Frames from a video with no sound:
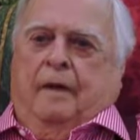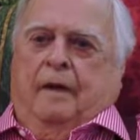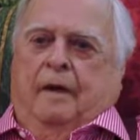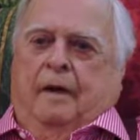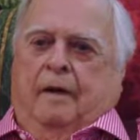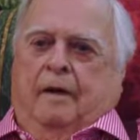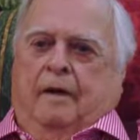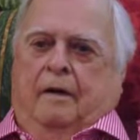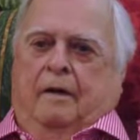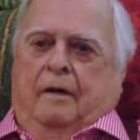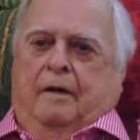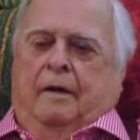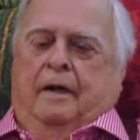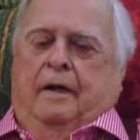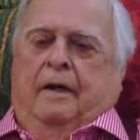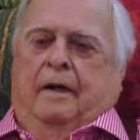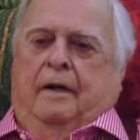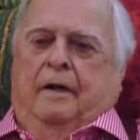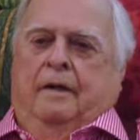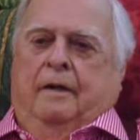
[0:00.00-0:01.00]

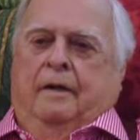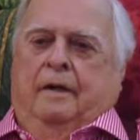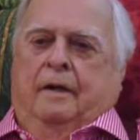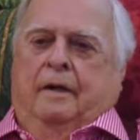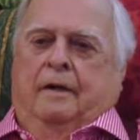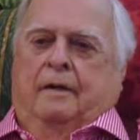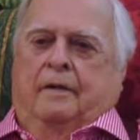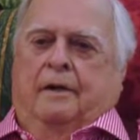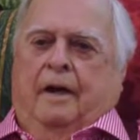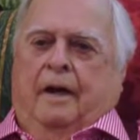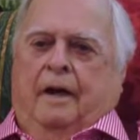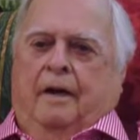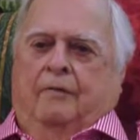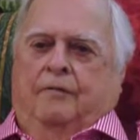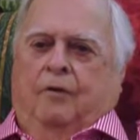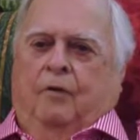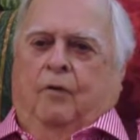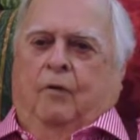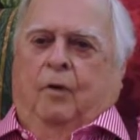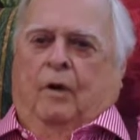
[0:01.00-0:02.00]
guarantee against
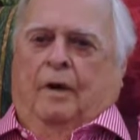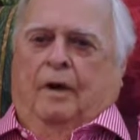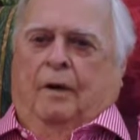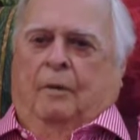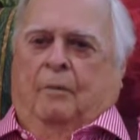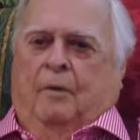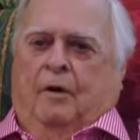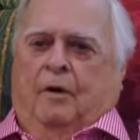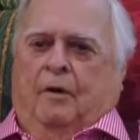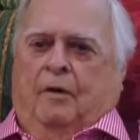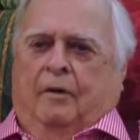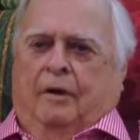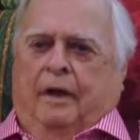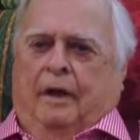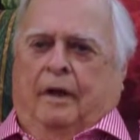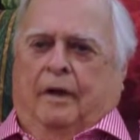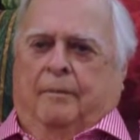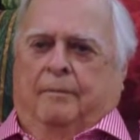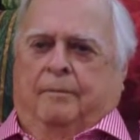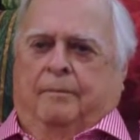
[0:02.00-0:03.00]
half of what I brought
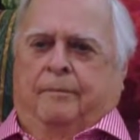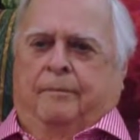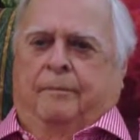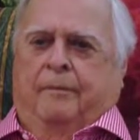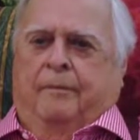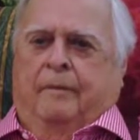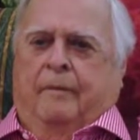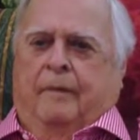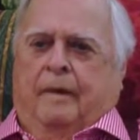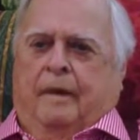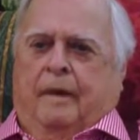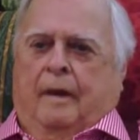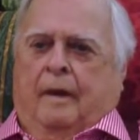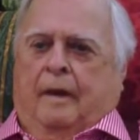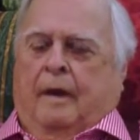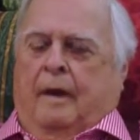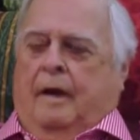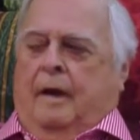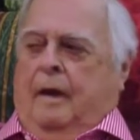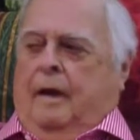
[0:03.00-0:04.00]
in.
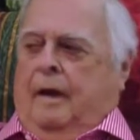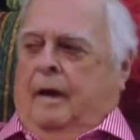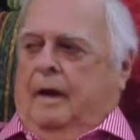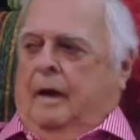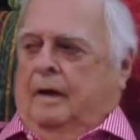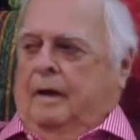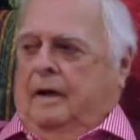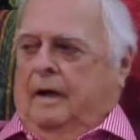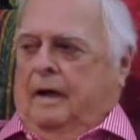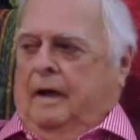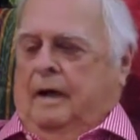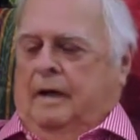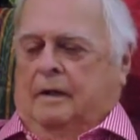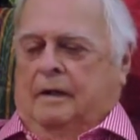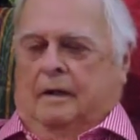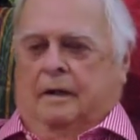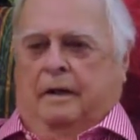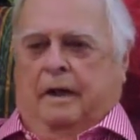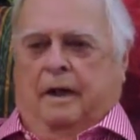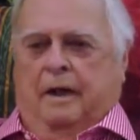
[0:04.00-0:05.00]
And I had
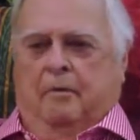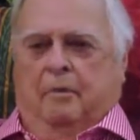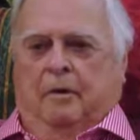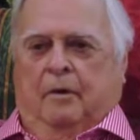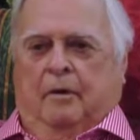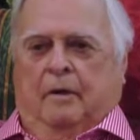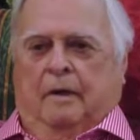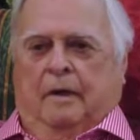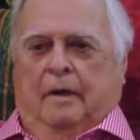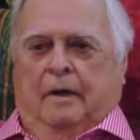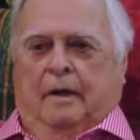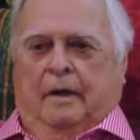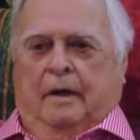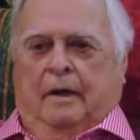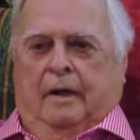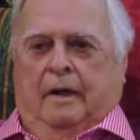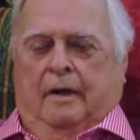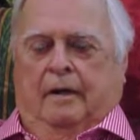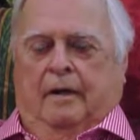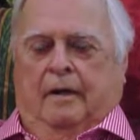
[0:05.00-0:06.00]
a table
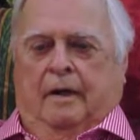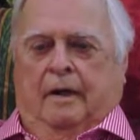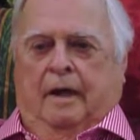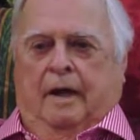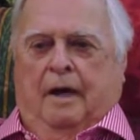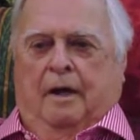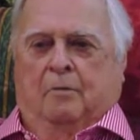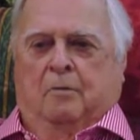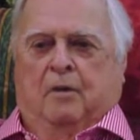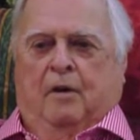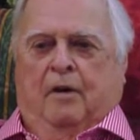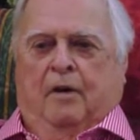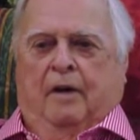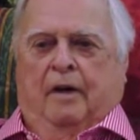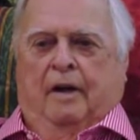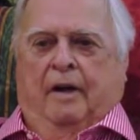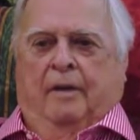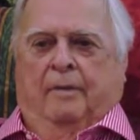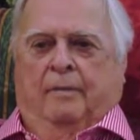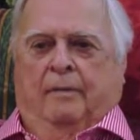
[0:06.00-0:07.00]
in the
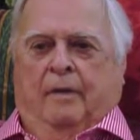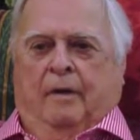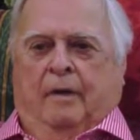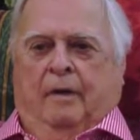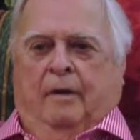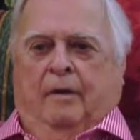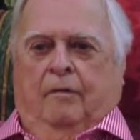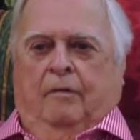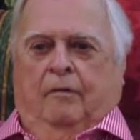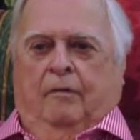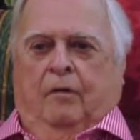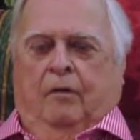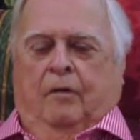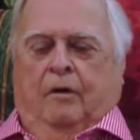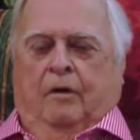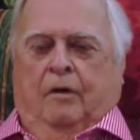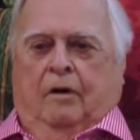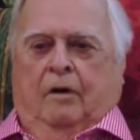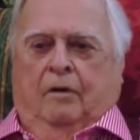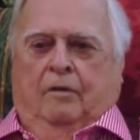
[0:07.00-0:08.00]
library for
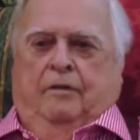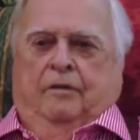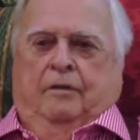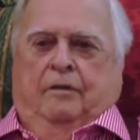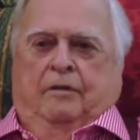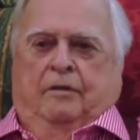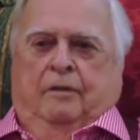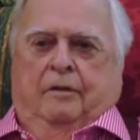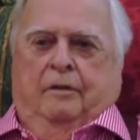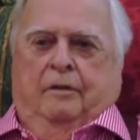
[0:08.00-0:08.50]
an office.